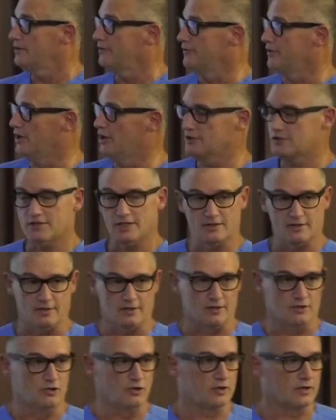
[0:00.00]
They'll sit
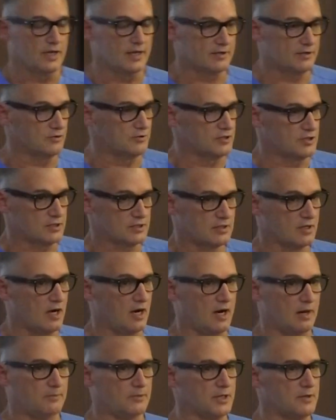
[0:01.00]
there and look like they're just
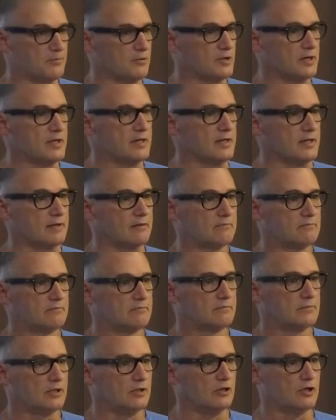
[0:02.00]
calmly breathing.
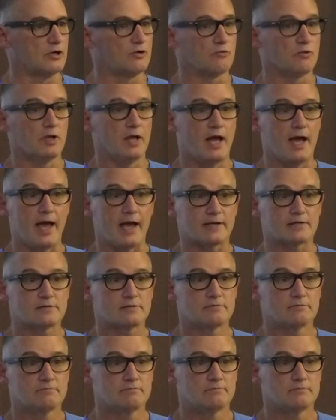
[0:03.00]
They'll look
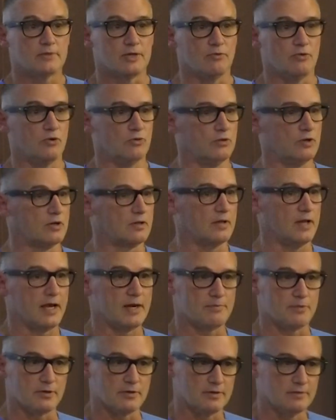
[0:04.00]
relaxed. They won't look
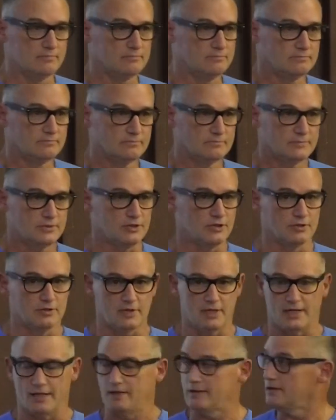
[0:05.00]
labored.
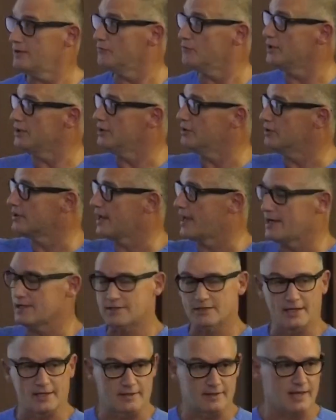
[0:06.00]
And we do a
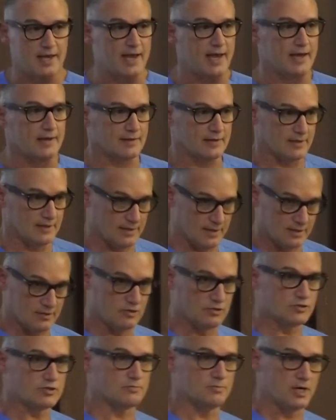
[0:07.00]
gas like that and then
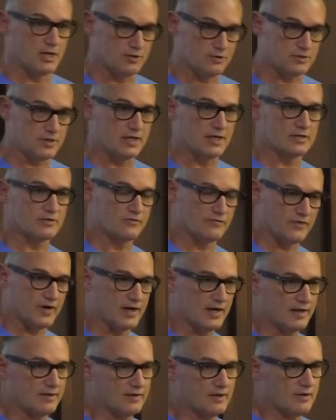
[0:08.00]
do some other tests and
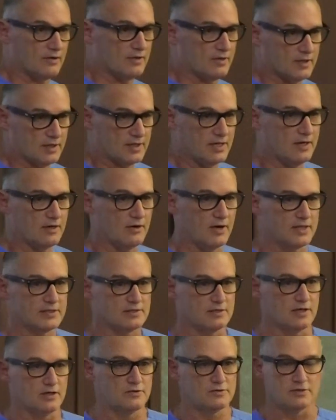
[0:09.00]
find out they're in a
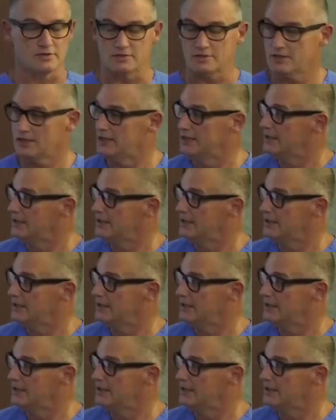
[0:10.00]
ketoacidosis.